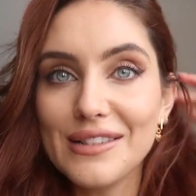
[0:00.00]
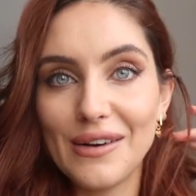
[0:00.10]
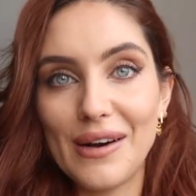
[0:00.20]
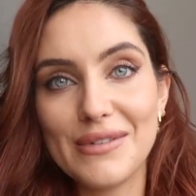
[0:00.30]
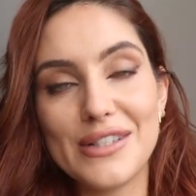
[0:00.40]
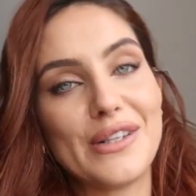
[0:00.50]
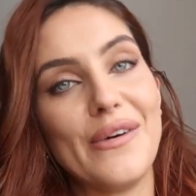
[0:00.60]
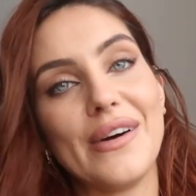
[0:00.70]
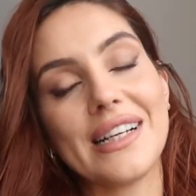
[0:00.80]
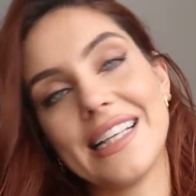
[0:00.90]
So I'm
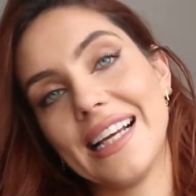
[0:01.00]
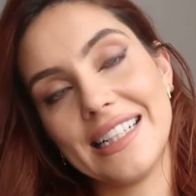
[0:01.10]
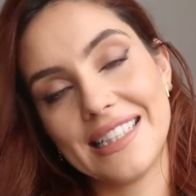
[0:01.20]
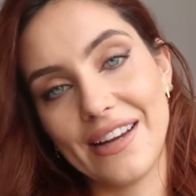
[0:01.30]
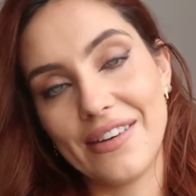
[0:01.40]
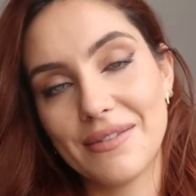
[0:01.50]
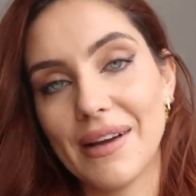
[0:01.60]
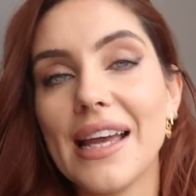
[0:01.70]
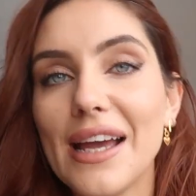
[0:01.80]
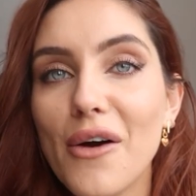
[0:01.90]
so excited to get rid of
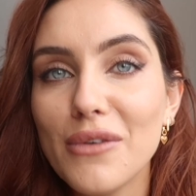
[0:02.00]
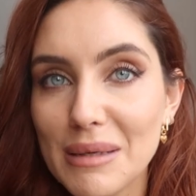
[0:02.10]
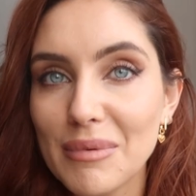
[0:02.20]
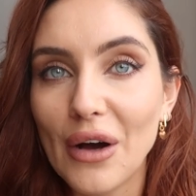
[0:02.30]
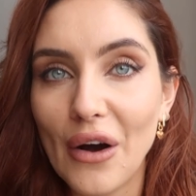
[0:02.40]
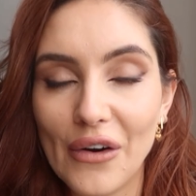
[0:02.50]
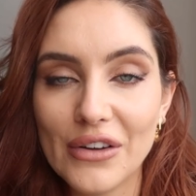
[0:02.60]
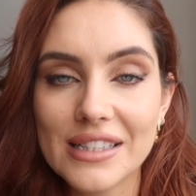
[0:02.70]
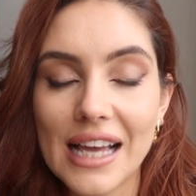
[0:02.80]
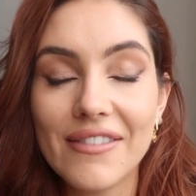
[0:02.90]
my hair, only
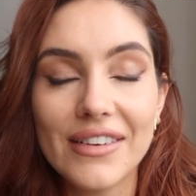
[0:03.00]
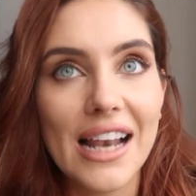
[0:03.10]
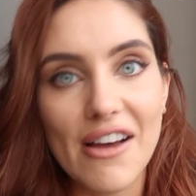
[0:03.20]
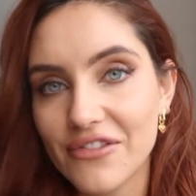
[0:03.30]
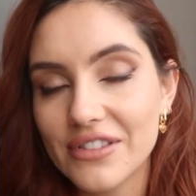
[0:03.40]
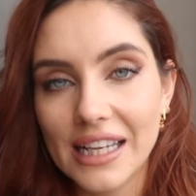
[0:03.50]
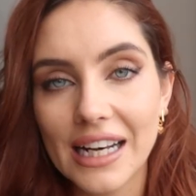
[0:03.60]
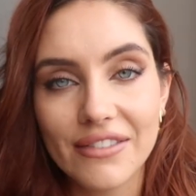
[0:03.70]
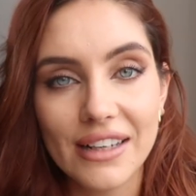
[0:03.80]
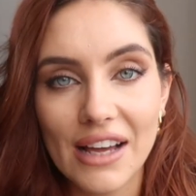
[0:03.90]
because I've loved it
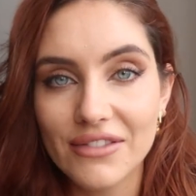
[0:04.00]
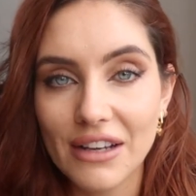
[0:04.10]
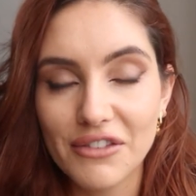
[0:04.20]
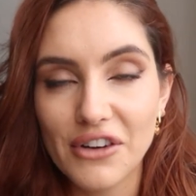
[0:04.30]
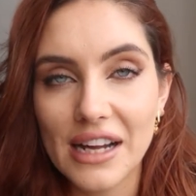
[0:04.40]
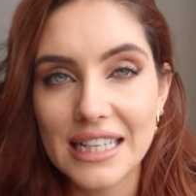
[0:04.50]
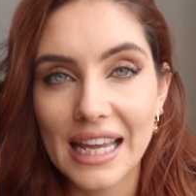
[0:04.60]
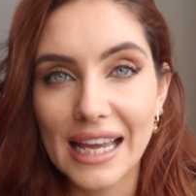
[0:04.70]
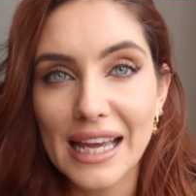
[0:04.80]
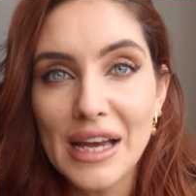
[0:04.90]
and I've loved having red
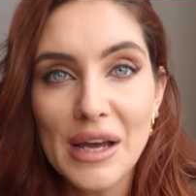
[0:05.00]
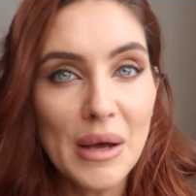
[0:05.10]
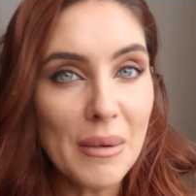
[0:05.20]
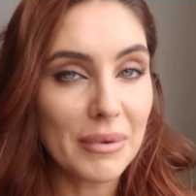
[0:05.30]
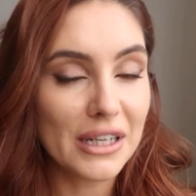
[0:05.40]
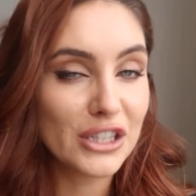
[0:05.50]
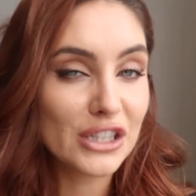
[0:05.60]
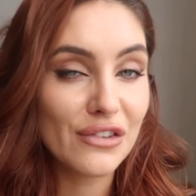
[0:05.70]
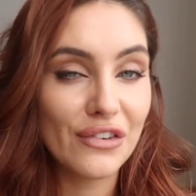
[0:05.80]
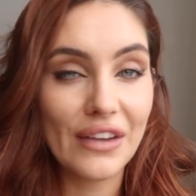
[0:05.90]
hair, but it
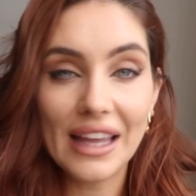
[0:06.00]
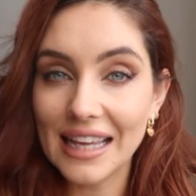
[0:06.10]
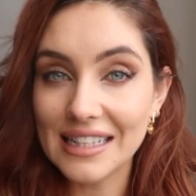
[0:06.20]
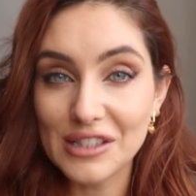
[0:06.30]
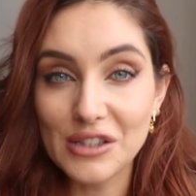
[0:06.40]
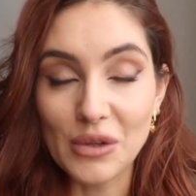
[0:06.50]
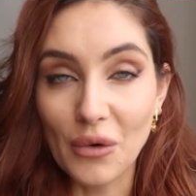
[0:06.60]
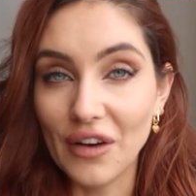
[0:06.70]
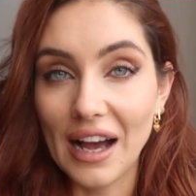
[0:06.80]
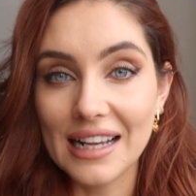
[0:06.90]
just fades
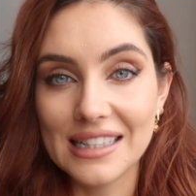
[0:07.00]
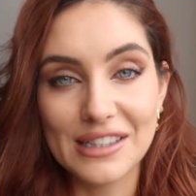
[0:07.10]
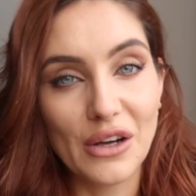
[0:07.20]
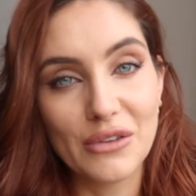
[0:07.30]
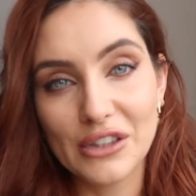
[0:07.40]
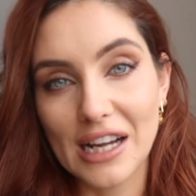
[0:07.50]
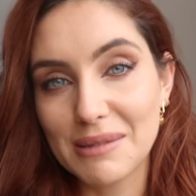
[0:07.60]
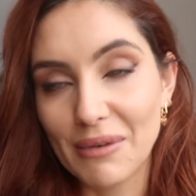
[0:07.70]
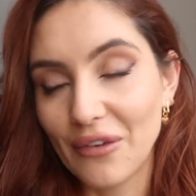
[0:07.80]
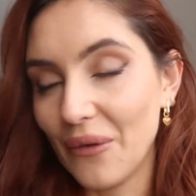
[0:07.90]
so fast. I told you
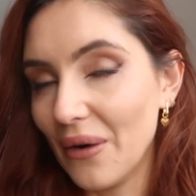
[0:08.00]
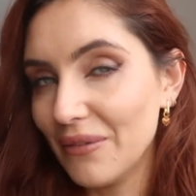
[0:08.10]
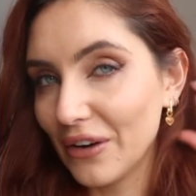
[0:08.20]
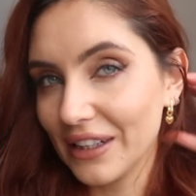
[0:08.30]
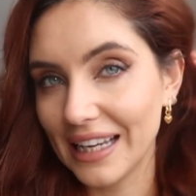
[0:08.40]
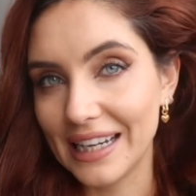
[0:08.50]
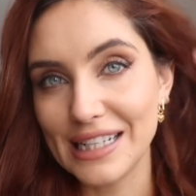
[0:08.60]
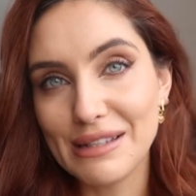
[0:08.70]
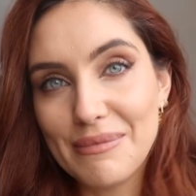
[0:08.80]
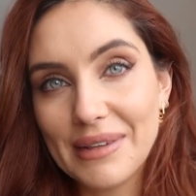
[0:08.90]
guys before, I'm not going to get
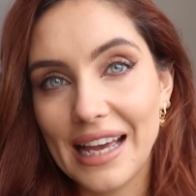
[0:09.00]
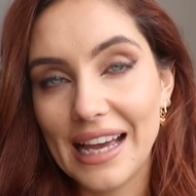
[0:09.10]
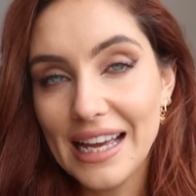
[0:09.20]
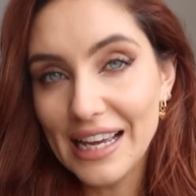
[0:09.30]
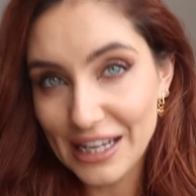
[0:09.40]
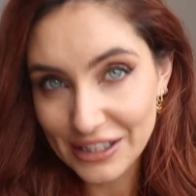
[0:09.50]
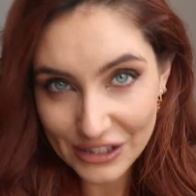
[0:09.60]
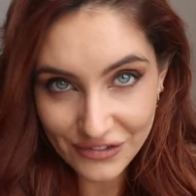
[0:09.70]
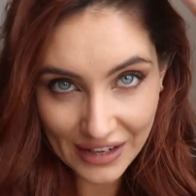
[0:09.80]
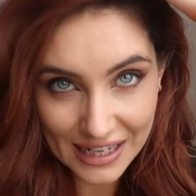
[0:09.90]
into it, but yeah, it
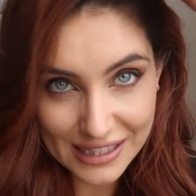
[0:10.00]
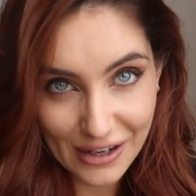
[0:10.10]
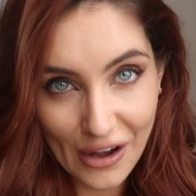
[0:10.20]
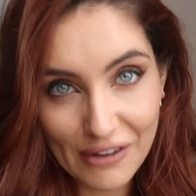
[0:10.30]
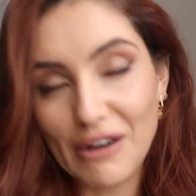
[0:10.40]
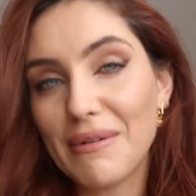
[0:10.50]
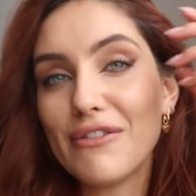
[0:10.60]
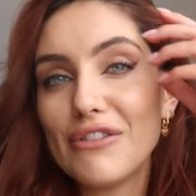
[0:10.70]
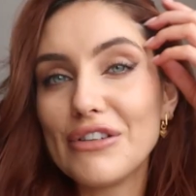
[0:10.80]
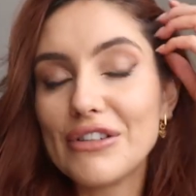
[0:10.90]
just fades a lot. I've got my
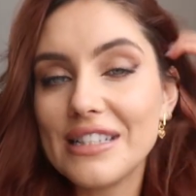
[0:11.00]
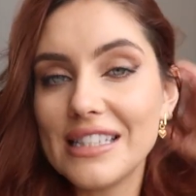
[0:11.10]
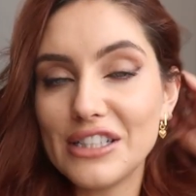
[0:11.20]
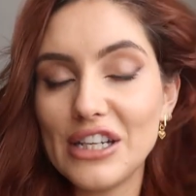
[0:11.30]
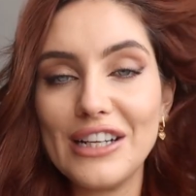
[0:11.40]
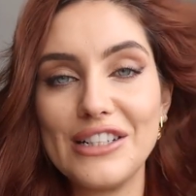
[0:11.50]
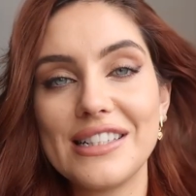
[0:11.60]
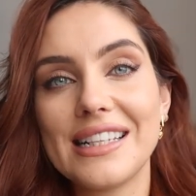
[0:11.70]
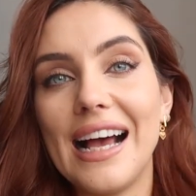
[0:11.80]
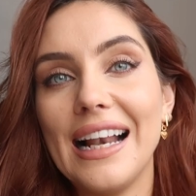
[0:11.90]
roots, it
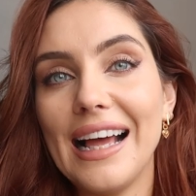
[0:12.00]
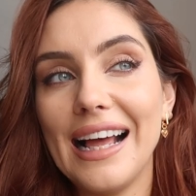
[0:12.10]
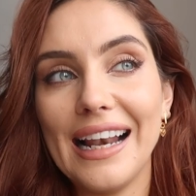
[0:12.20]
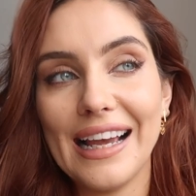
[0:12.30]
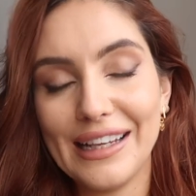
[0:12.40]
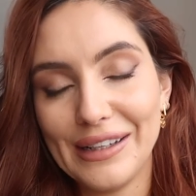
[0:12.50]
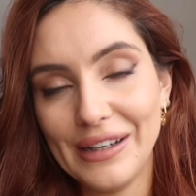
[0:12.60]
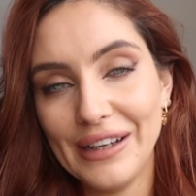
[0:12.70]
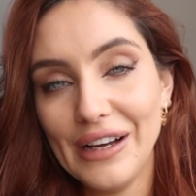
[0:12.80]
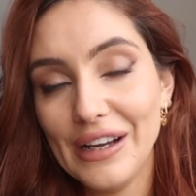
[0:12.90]
changes colour
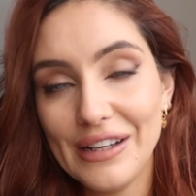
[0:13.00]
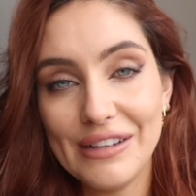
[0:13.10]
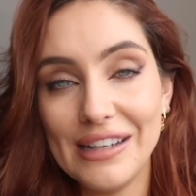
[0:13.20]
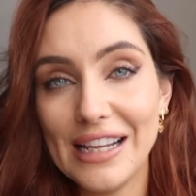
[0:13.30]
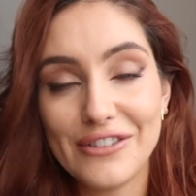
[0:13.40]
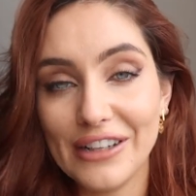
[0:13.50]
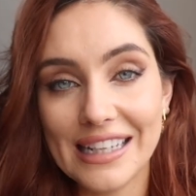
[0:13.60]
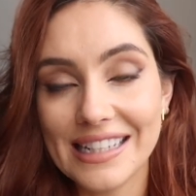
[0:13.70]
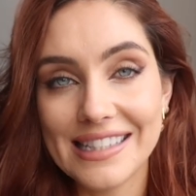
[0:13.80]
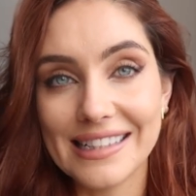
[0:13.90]
like
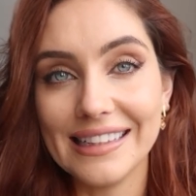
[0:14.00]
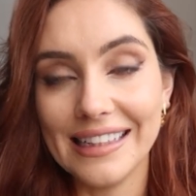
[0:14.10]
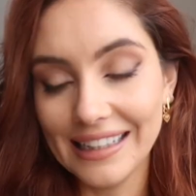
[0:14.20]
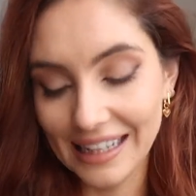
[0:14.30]
literally instantly.